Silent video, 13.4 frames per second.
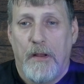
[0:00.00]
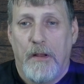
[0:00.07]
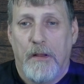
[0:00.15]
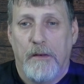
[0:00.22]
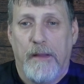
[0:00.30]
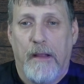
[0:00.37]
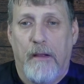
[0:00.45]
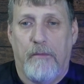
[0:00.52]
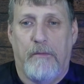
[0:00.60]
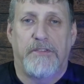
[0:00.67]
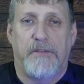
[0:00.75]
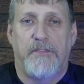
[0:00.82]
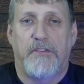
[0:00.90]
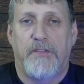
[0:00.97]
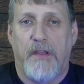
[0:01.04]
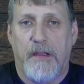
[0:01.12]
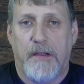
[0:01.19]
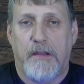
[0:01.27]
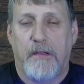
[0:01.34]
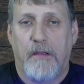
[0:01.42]
Now, if you
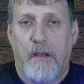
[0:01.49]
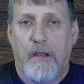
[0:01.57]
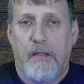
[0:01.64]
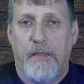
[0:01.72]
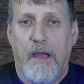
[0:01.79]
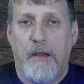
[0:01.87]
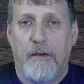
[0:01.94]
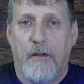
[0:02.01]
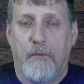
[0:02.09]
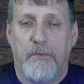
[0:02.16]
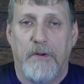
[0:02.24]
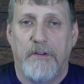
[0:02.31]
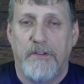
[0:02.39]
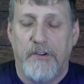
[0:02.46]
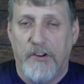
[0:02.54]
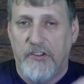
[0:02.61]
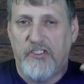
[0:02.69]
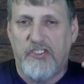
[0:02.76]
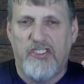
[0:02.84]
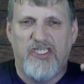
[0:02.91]
take that number and you
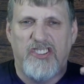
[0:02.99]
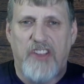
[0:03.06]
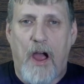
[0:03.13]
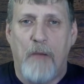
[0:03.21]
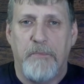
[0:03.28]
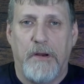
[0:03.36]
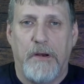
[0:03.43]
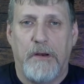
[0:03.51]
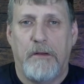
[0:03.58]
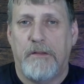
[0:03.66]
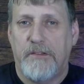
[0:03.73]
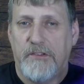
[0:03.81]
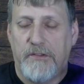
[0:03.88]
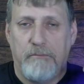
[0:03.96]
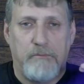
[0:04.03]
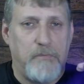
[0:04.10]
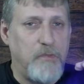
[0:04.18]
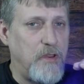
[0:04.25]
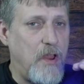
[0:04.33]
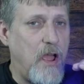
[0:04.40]
just stop it,
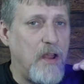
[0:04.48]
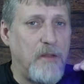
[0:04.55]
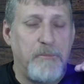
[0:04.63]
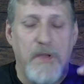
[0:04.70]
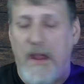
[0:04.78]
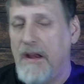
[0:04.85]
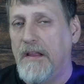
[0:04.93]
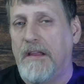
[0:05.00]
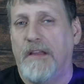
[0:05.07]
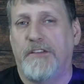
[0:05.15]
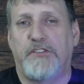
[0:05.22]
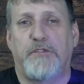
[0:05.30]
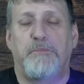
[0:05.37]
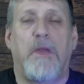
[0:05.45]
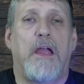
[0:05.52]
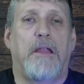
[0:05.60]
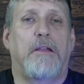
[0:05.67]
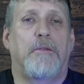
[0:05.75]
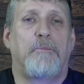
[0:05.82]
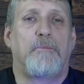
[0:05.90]
not a penny gets spent.